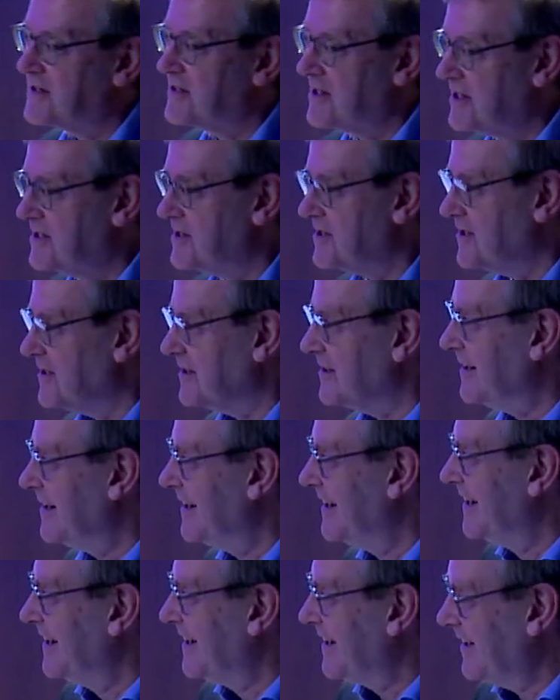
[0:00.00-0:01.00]
gesture
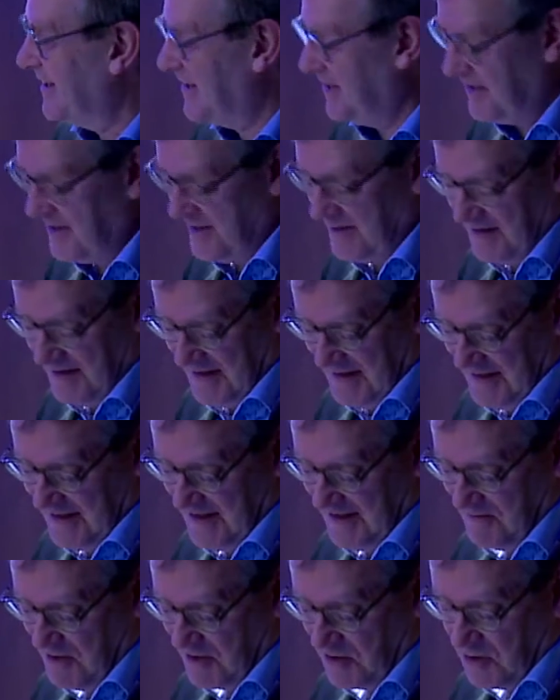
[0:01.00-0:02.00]

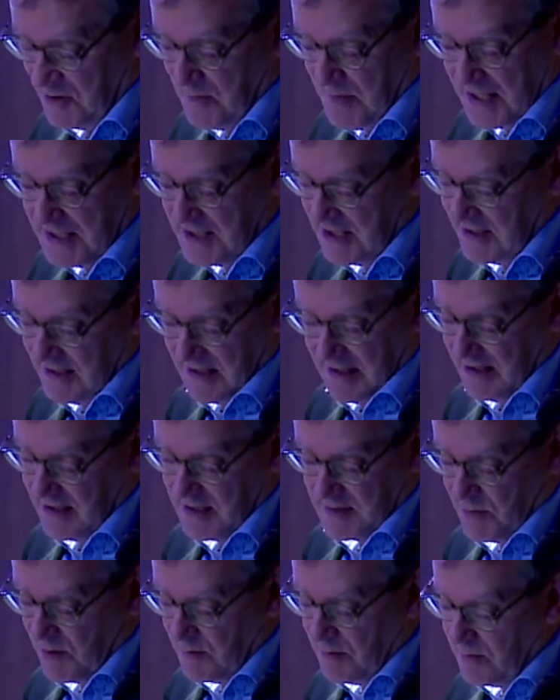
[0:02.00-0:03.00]
one could imagine, and
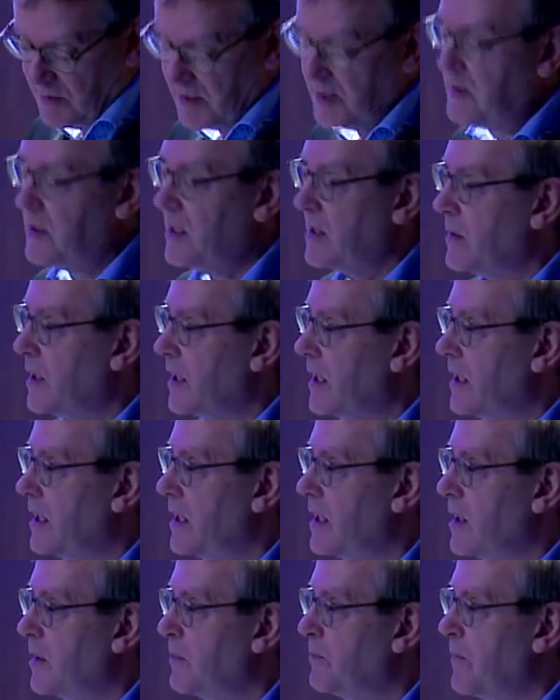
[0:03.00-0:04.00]
it's probably
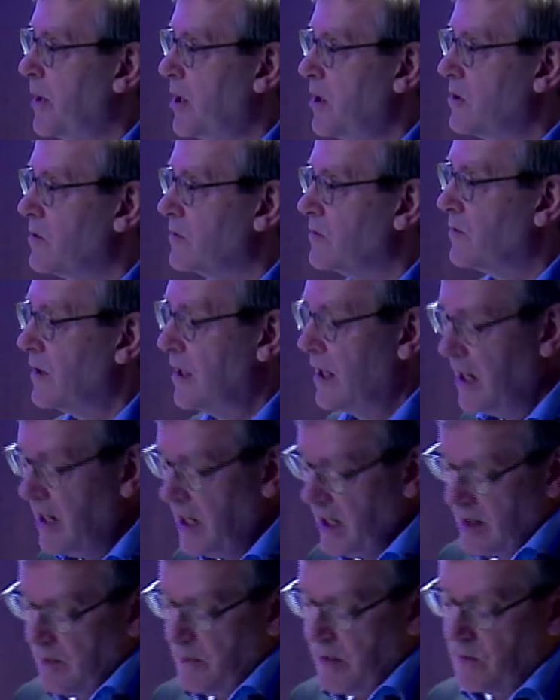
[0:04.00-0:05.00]
both.
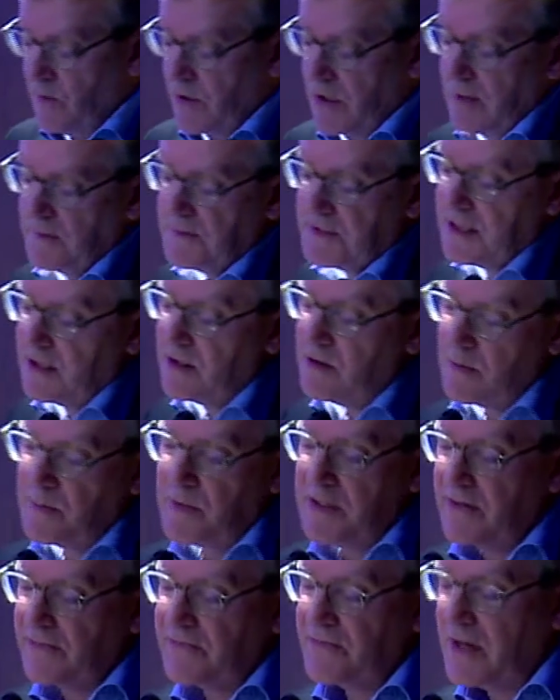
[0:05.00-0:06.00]
But what I'm
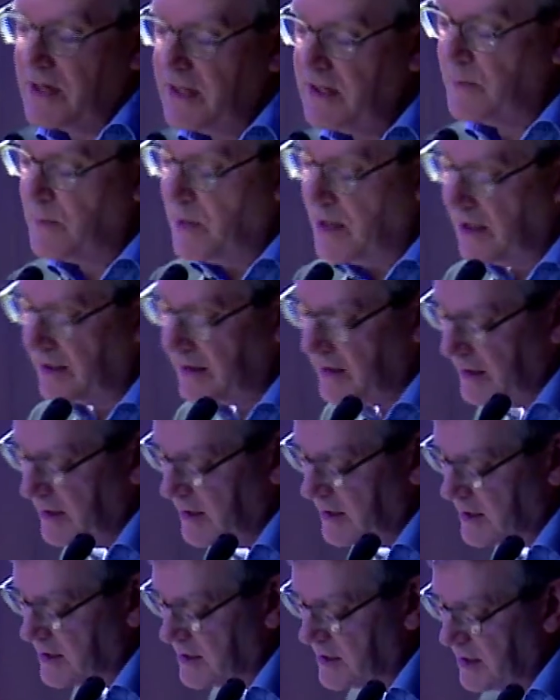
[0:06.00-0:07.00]
terribly afraid about
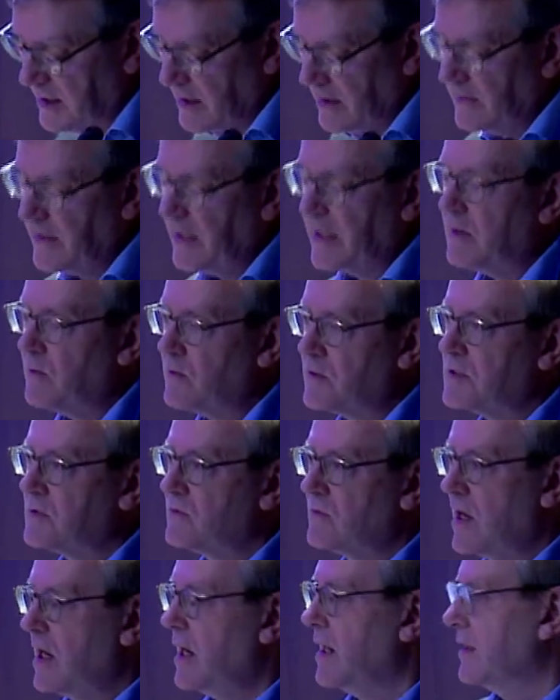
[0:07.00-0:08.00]
is that it was
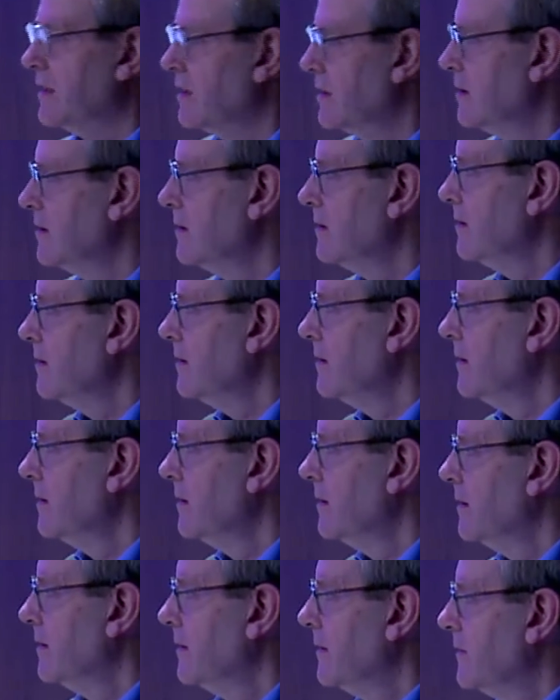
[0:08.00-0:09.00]
right.
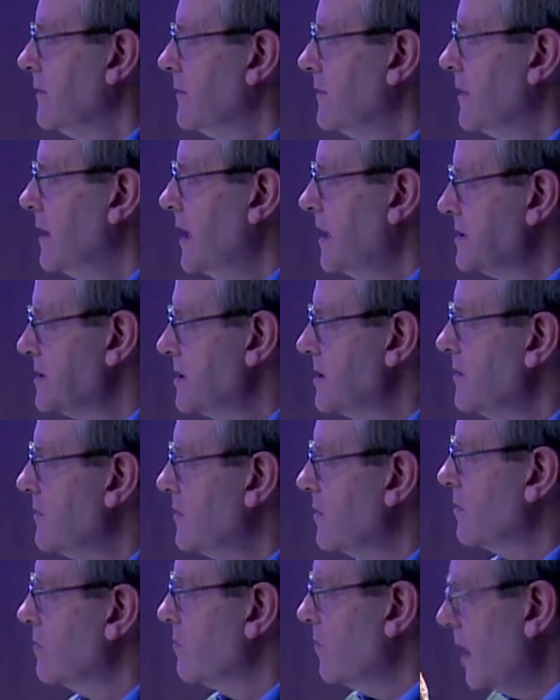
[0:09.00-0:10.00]
That actually
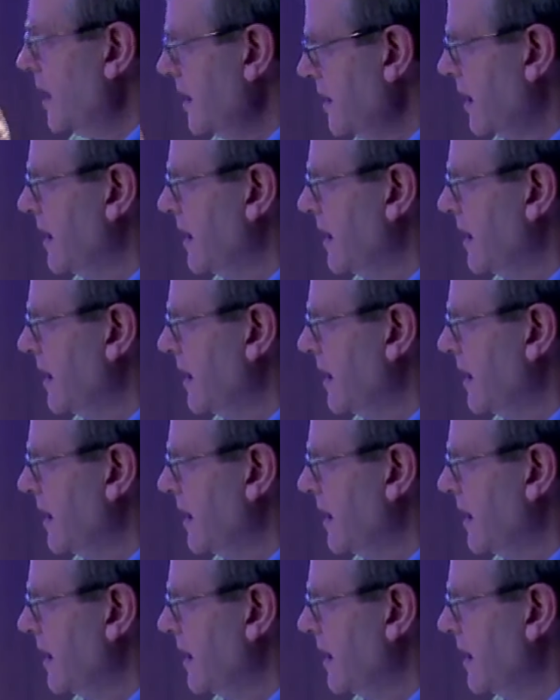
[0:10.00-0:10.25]
the right